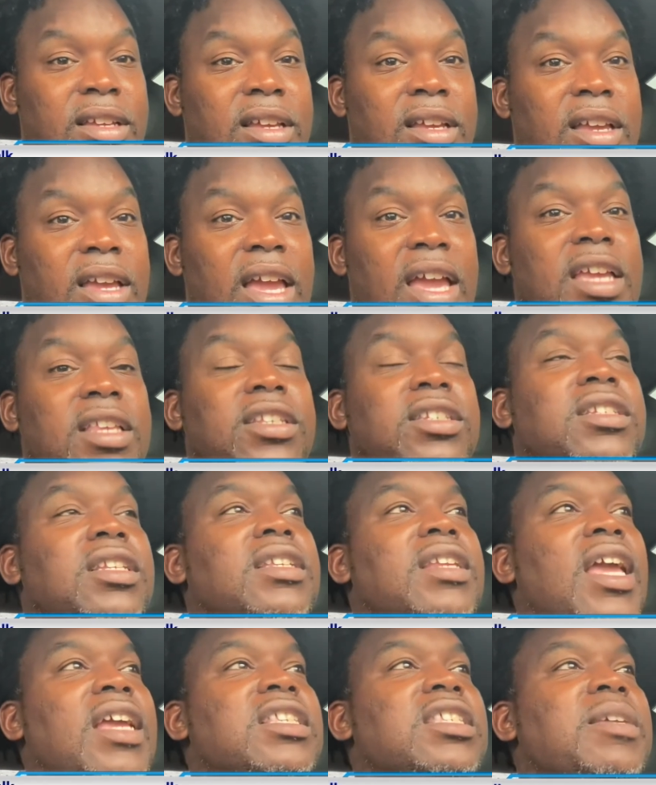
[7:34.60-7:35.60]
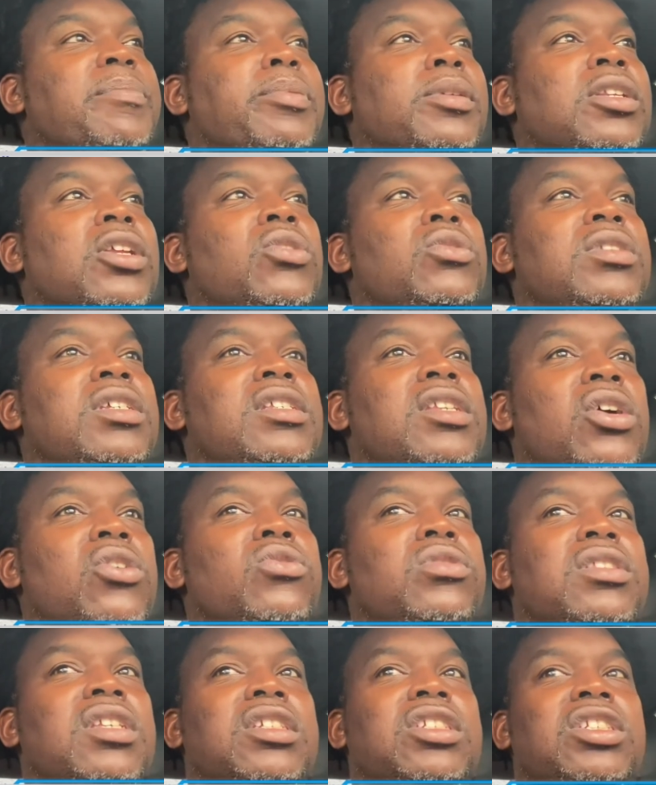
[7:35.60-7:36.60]
And Nancy Pelosi
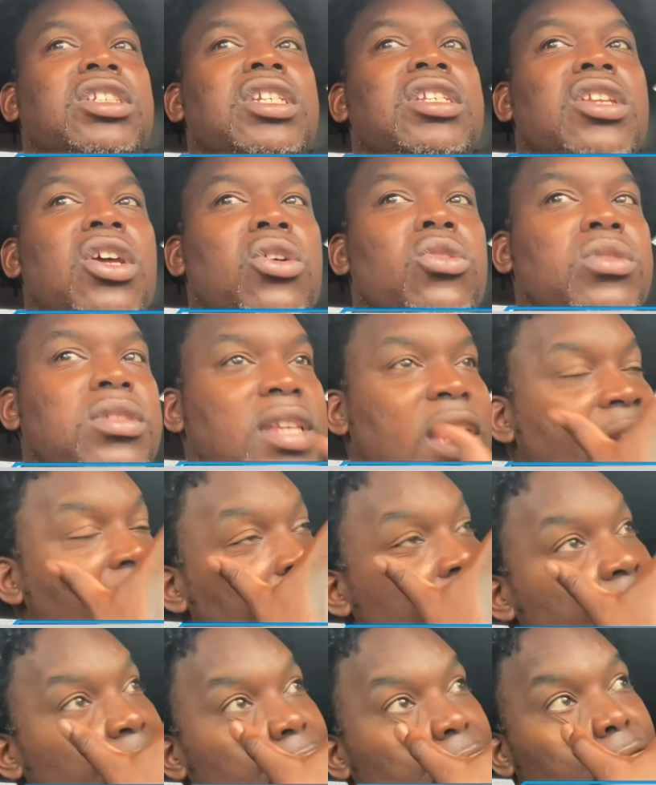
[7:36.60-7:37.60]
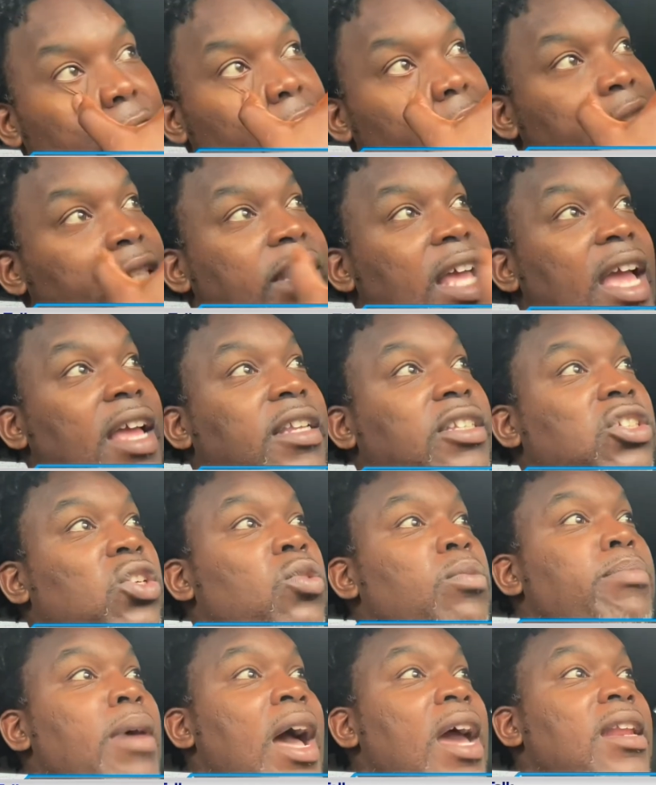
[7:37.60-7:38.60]
knows this. She knows that that Joe
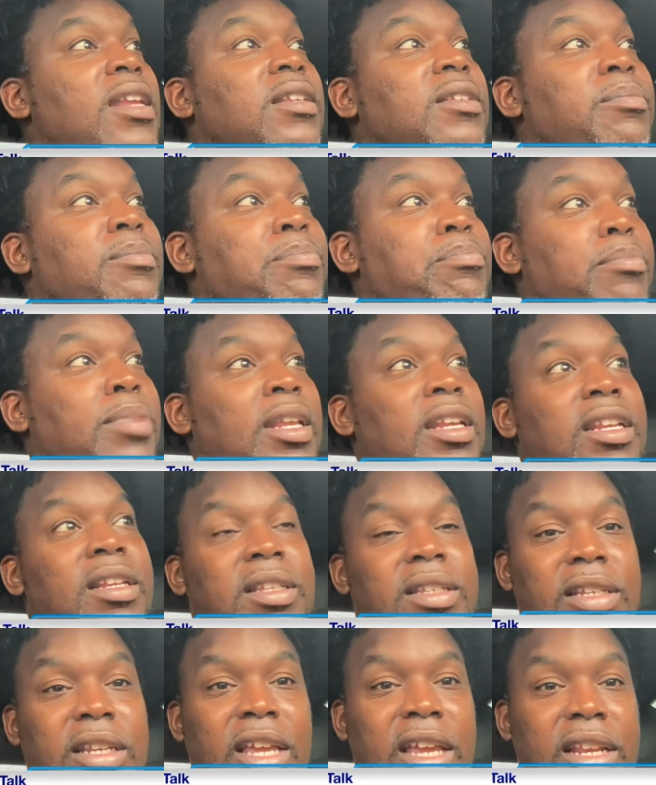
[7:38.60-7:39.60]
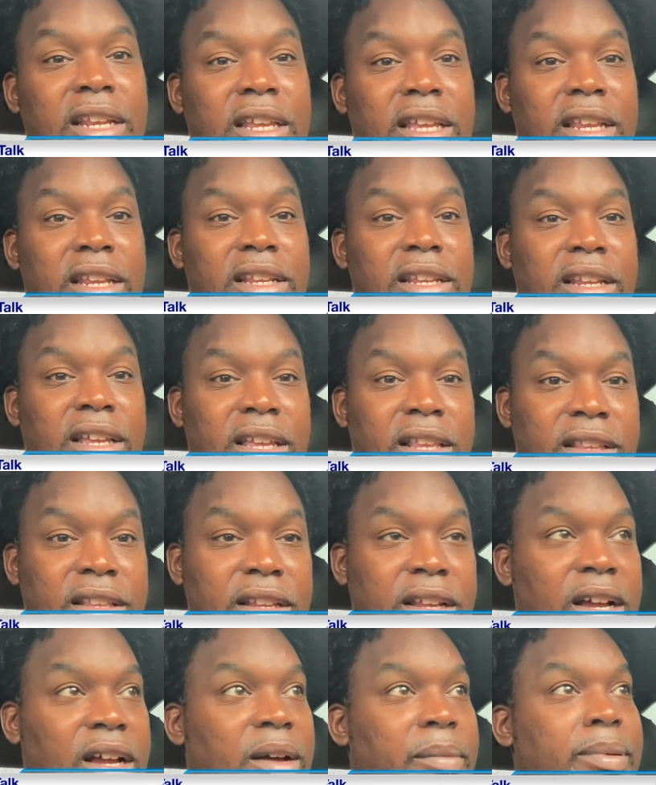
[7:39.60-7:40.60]
Biden been in in in, in
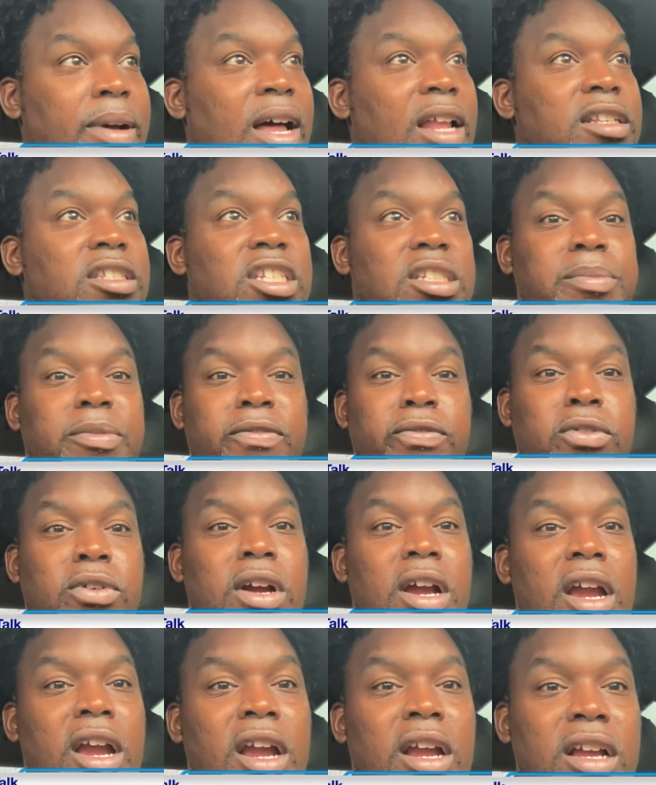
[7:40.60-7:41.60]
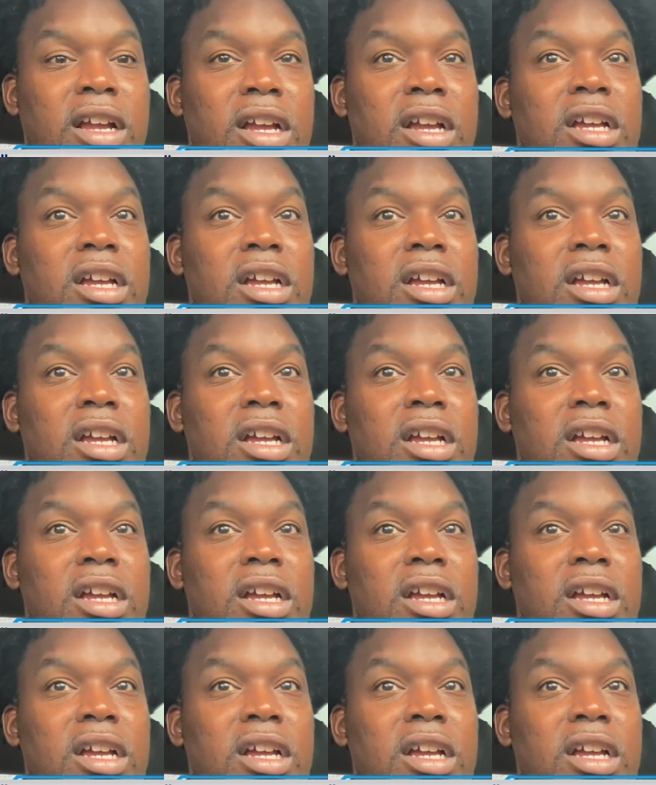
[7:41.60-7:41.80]
uh, politics before her.